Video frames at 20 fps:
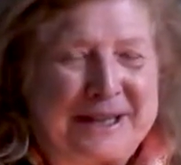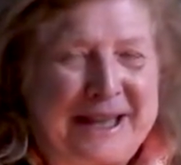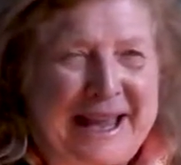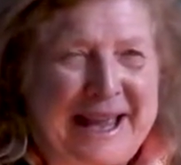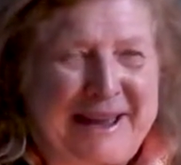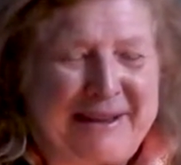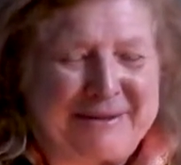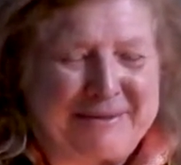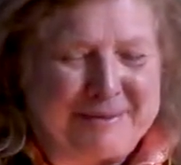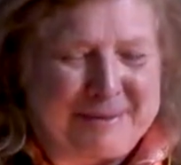to
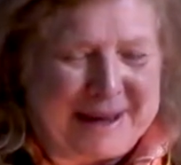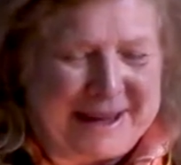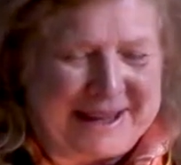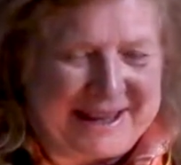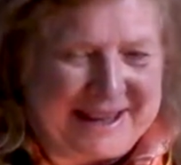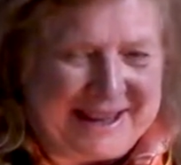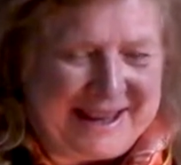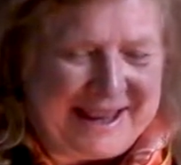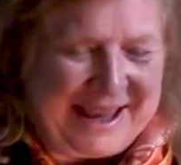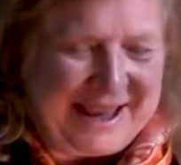have my
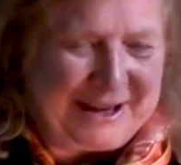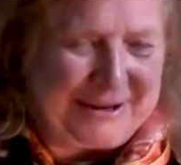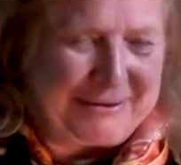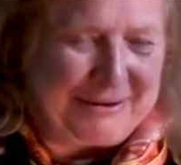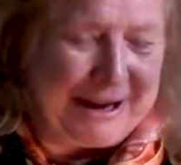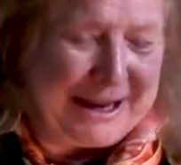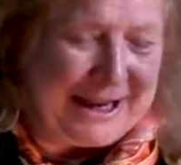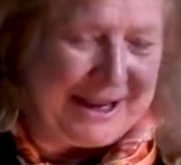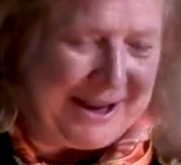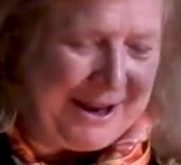
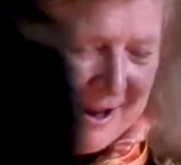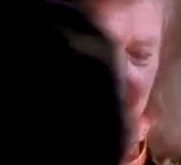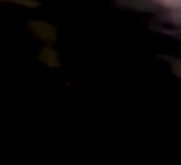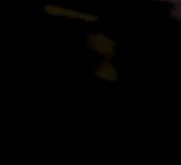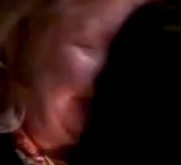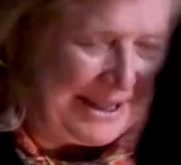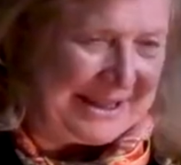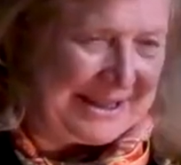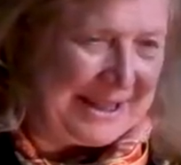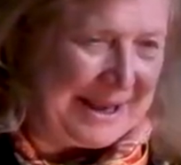great
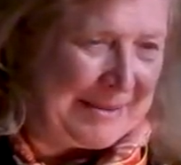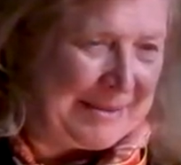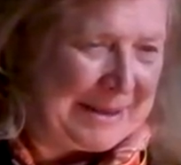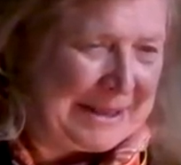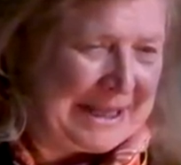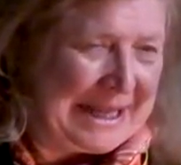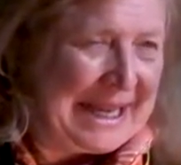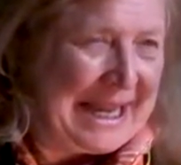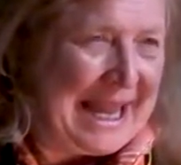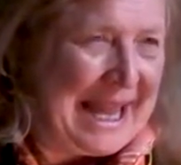colleagues
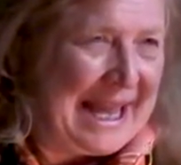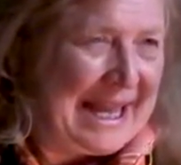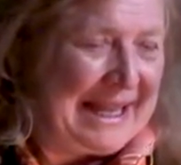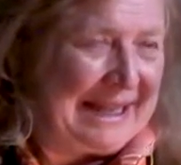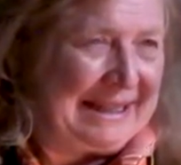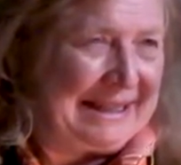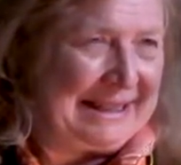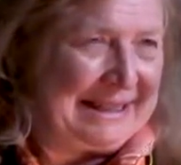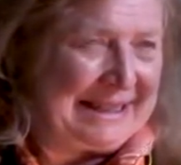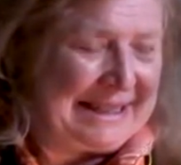Emily
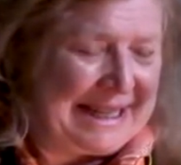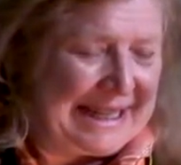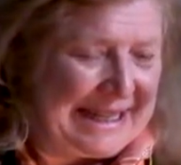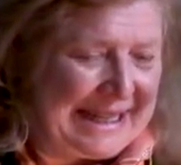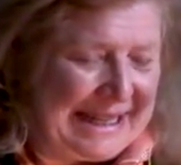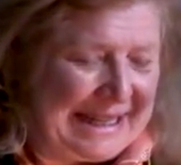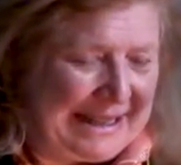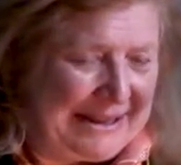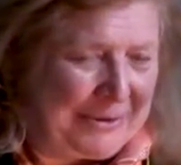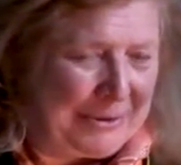and
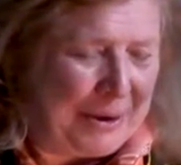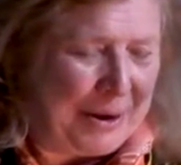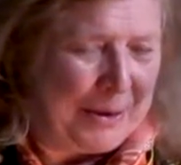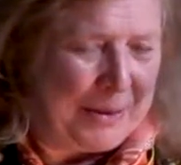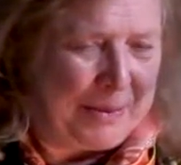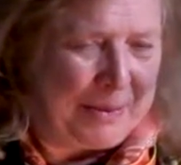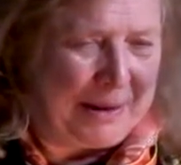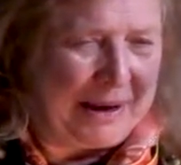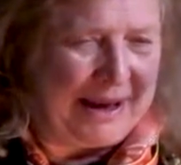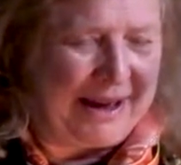Cindy
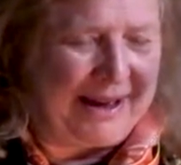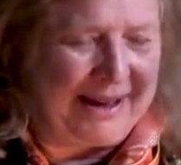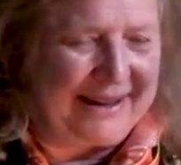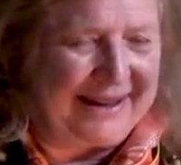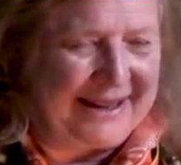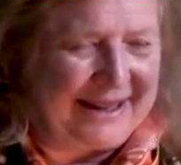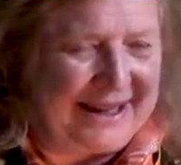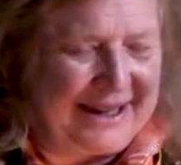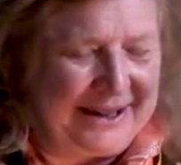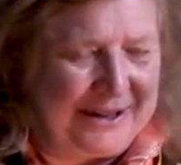Trope uh,
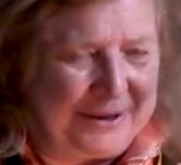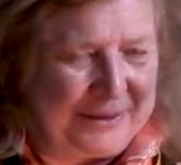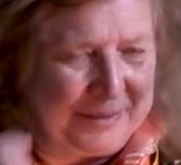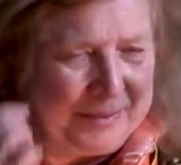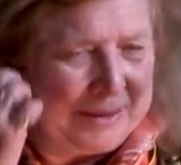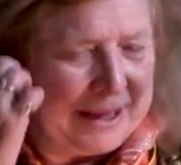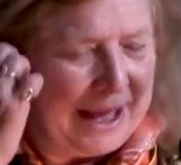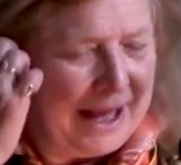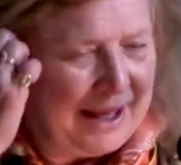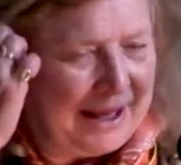here
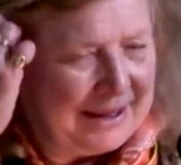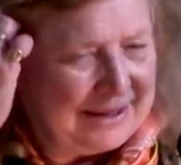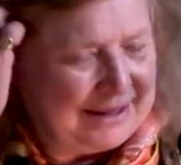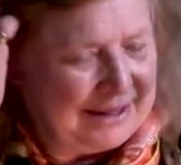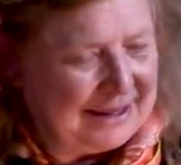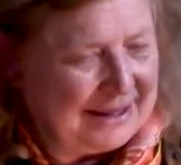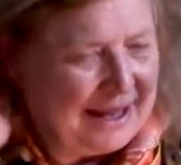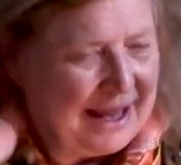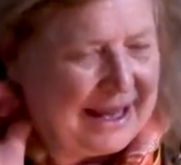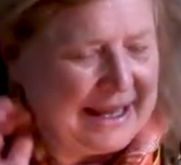uh,
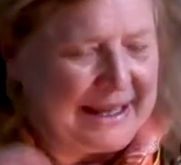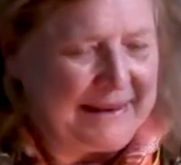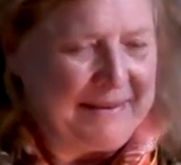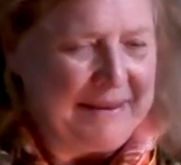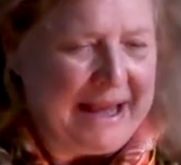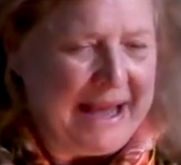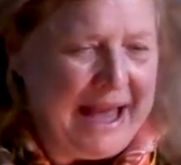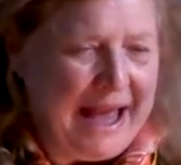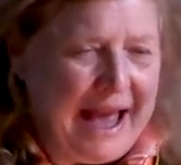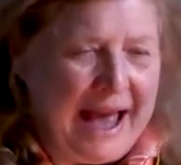tonight.